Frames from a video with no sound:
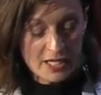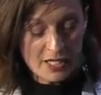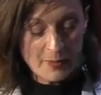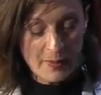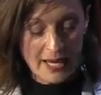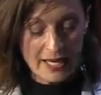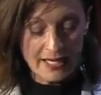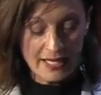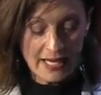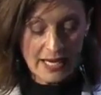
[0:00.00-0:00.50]

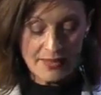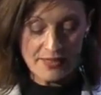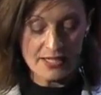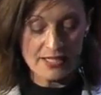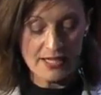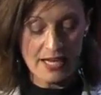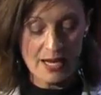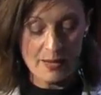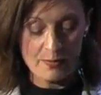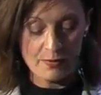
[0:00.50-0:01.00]
Depending on the
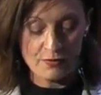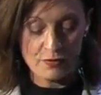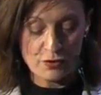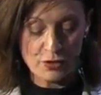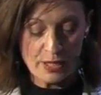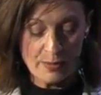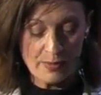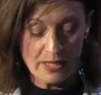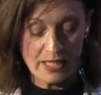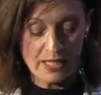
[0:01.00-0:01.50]
type of
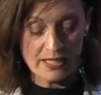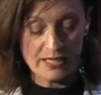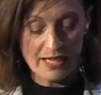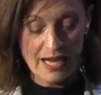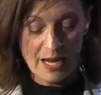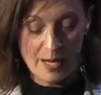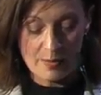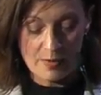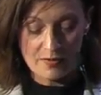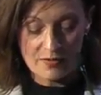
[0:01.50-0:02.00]
treatment and
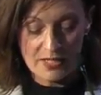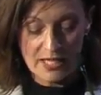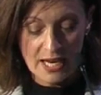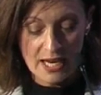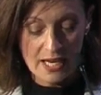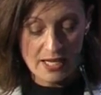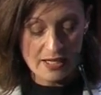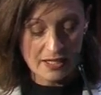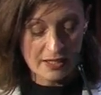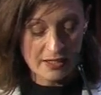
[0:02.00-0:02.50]
time of
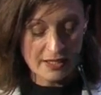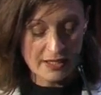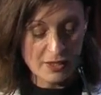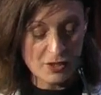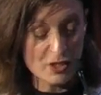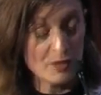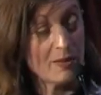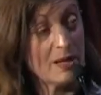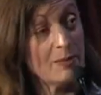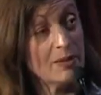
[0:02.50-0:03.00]
day, the
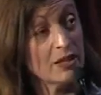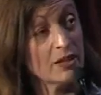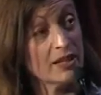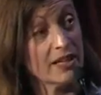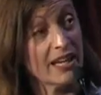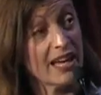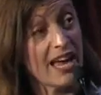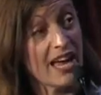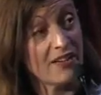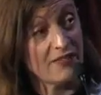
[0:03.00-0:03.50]
clinician may be
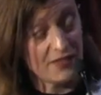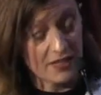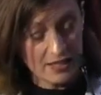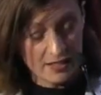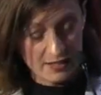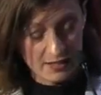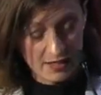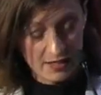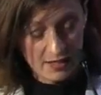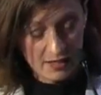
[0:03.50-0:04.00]
looking at
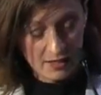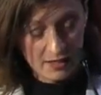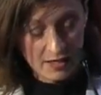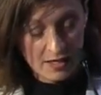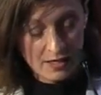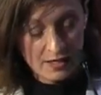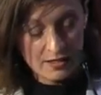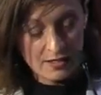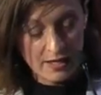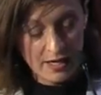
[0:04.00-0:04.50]
efficacy,
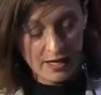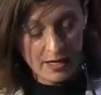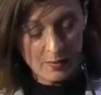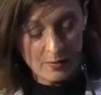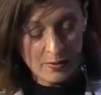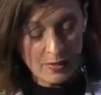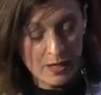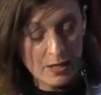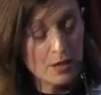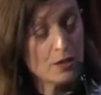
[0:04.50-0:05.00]

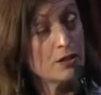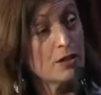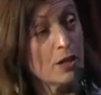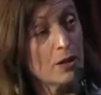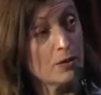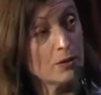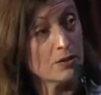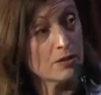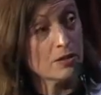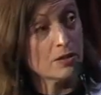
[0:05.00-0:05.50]
type,
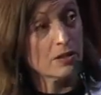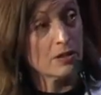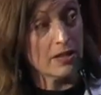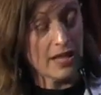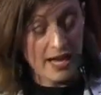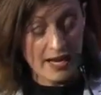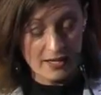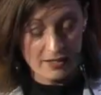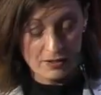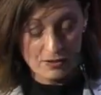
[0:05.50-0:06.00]
dose,
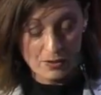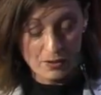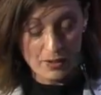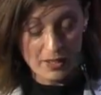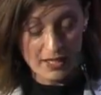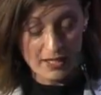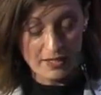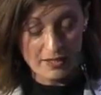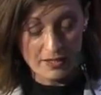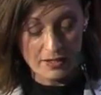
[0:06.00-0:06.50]
class,
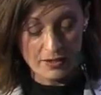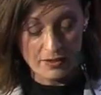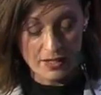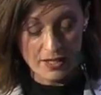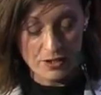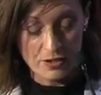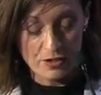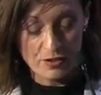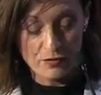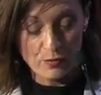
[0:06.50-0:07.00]
or
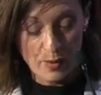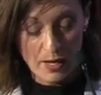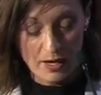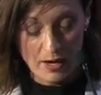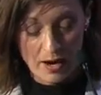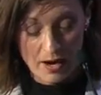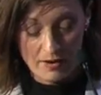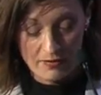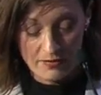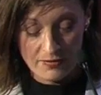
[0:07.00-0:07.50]
consideration of
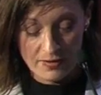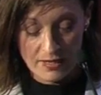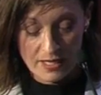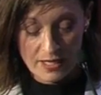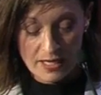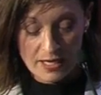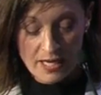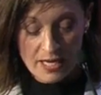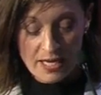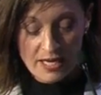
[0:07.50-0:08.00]
wear-off.
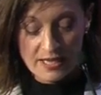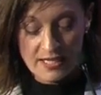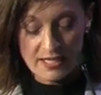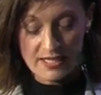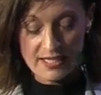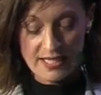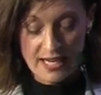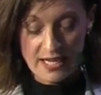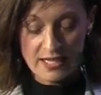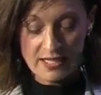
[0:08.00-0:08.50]

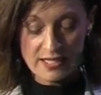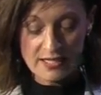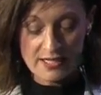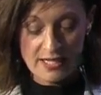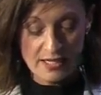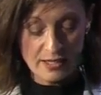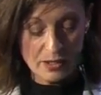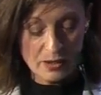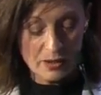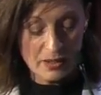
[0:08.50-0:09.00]
This data is
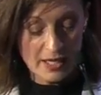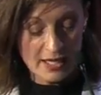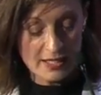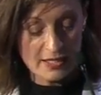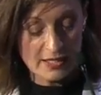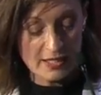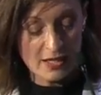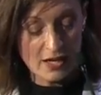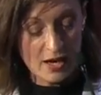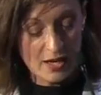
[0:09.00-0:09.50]
then
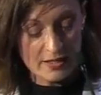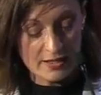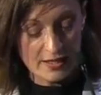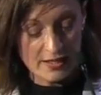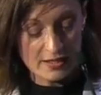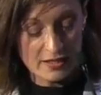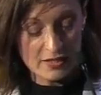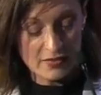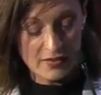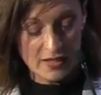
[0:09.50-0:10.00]
utilized in
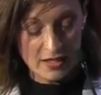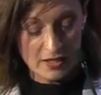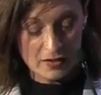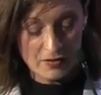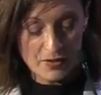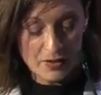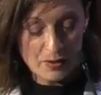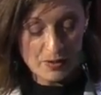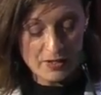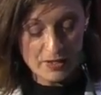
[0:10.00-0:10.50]
context of
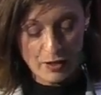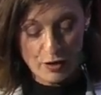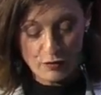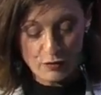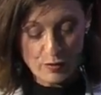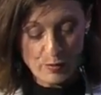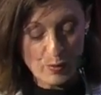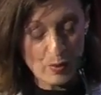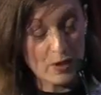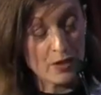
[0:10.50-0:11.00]
interview and
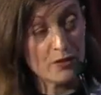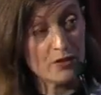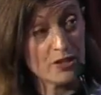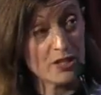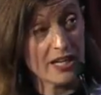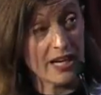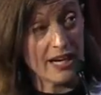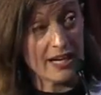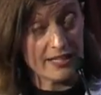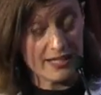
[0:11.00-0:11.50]
self-report
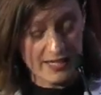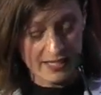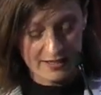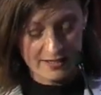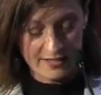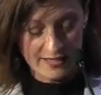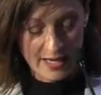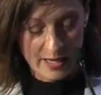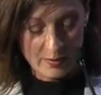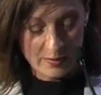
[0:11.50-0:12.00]
to guide
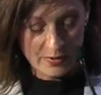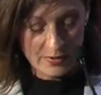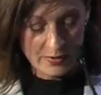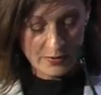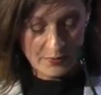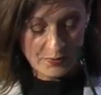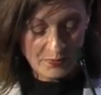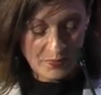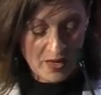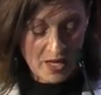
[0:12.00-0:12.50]
next steps.